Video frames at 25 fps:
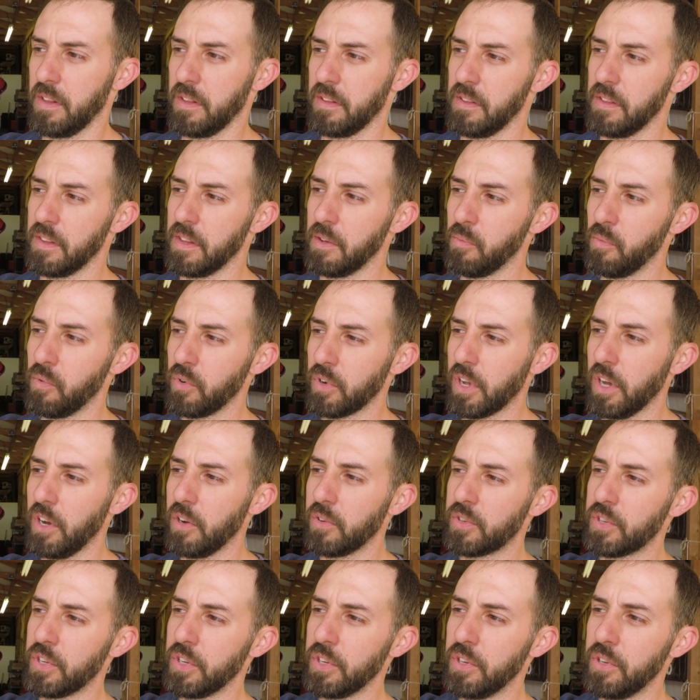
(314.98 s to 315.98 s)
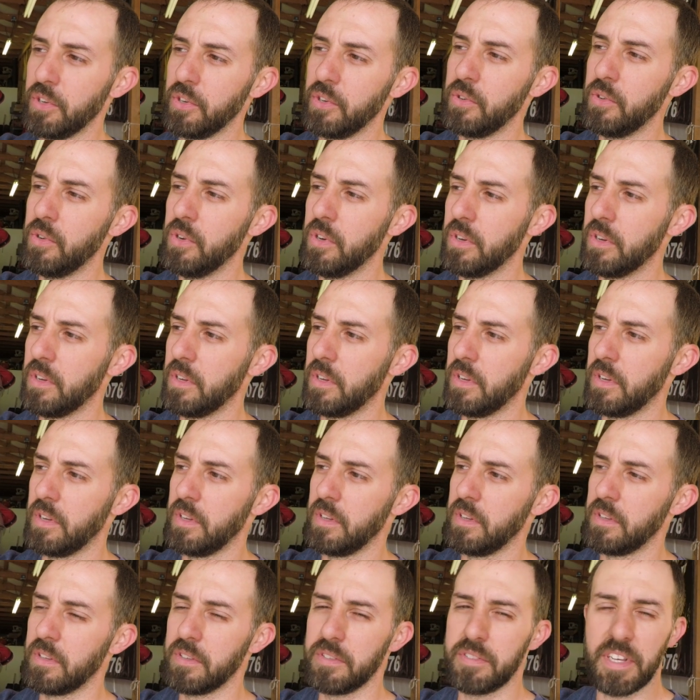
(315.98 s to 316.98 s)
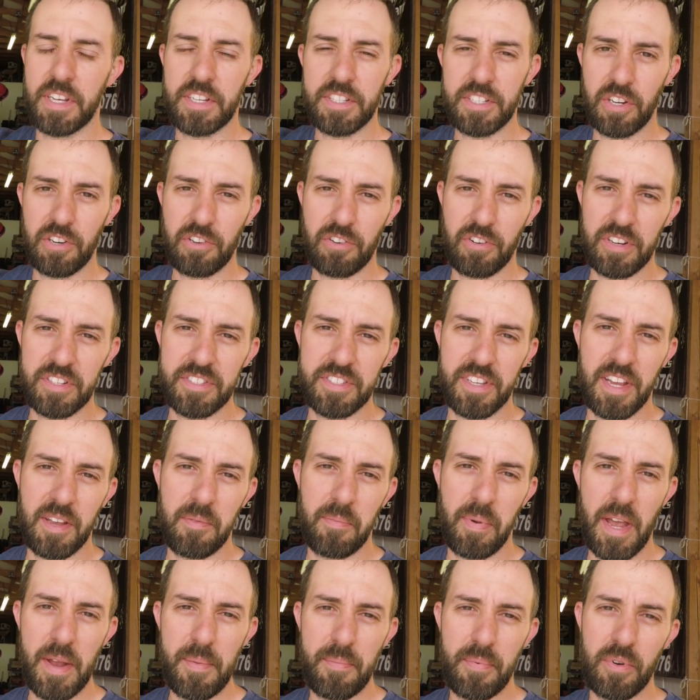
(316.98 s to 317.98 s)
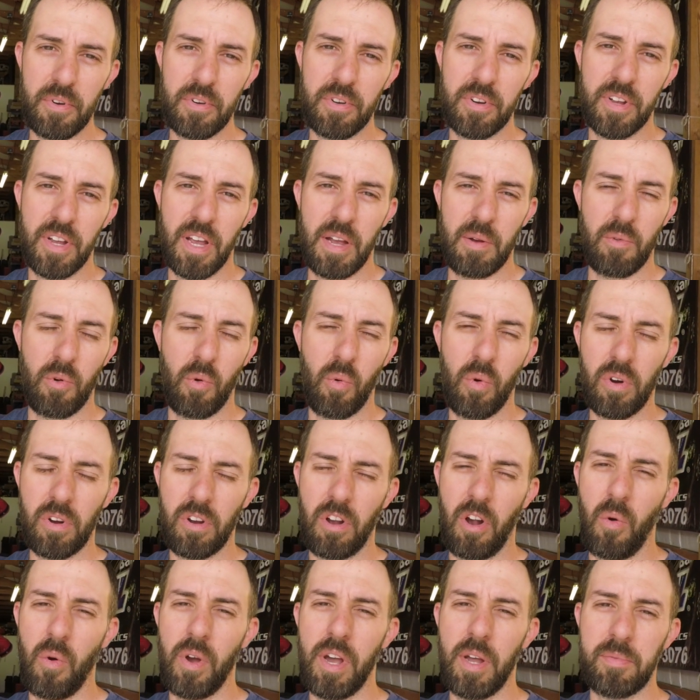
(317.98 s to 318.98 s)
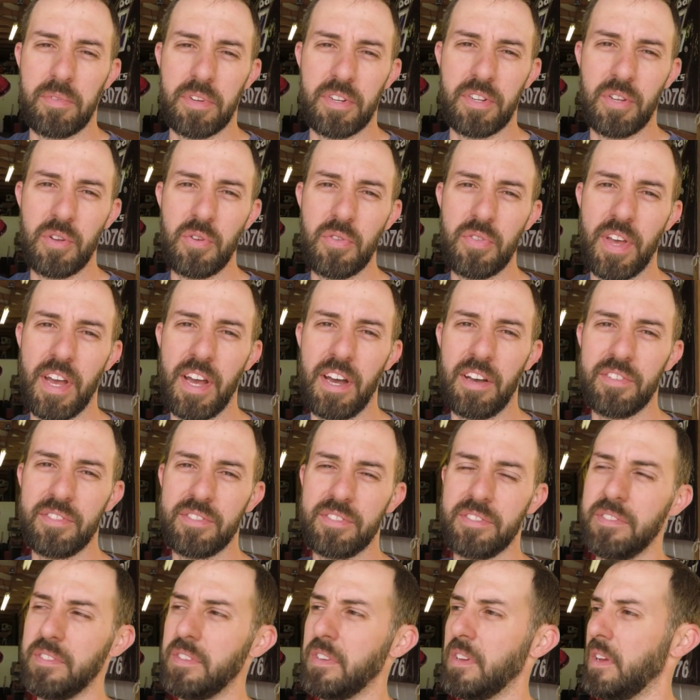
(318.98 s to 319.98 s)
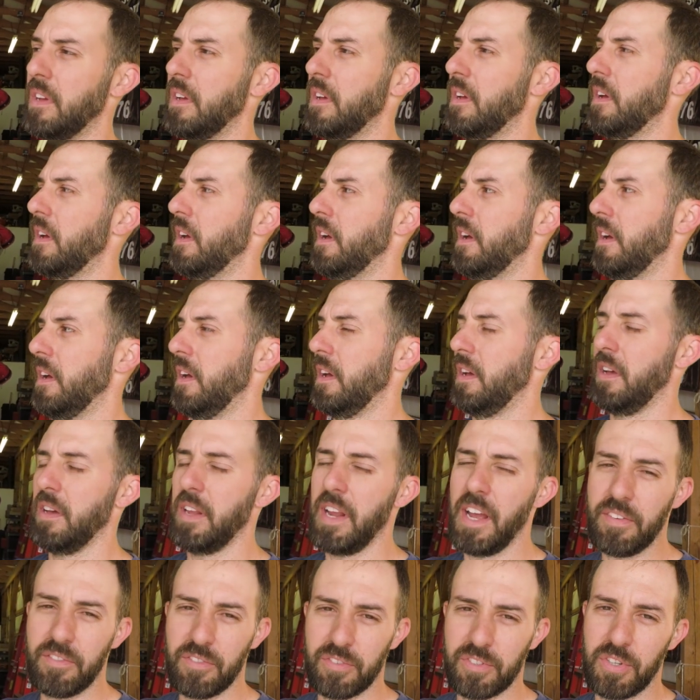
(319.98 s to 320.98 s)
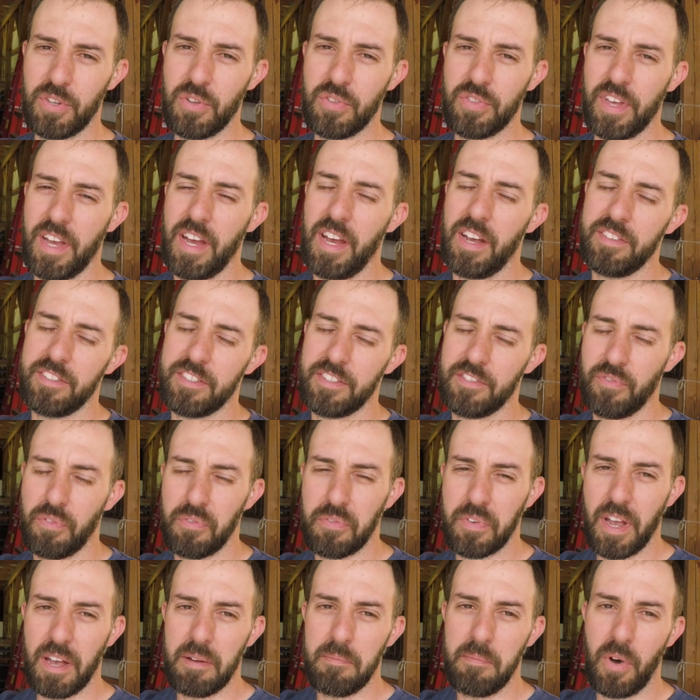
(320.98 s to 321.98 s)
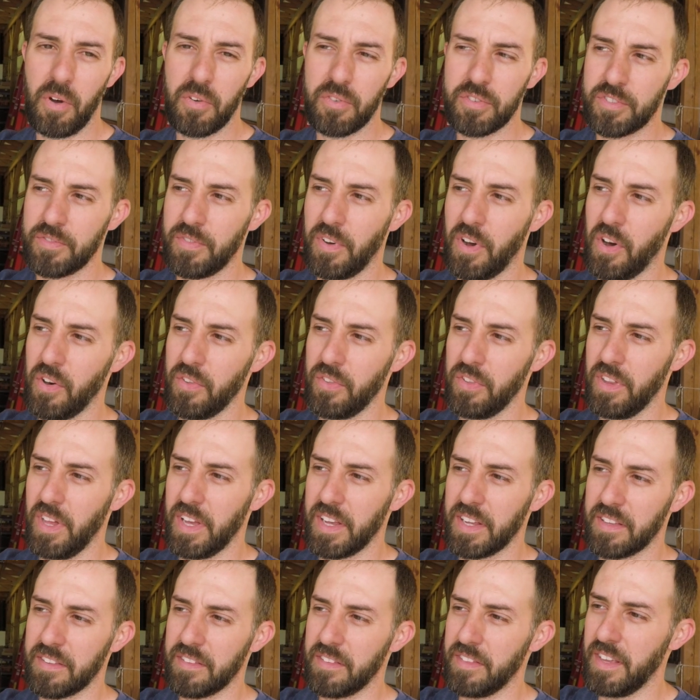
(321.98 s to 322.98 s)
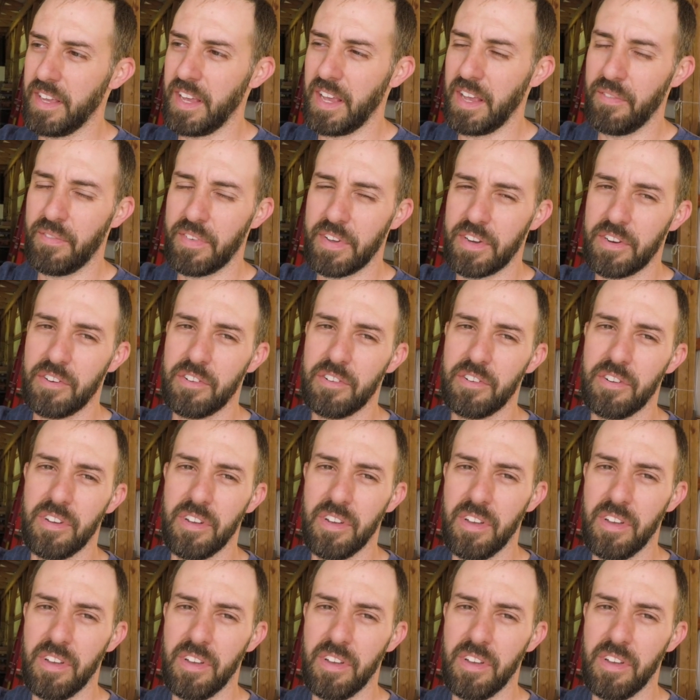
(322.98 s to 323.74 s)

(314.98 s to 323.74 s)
then we'll go to 600 grit sandpaper, and we'll work our way up to 2000. And after 2000, if we've got most of all the heavier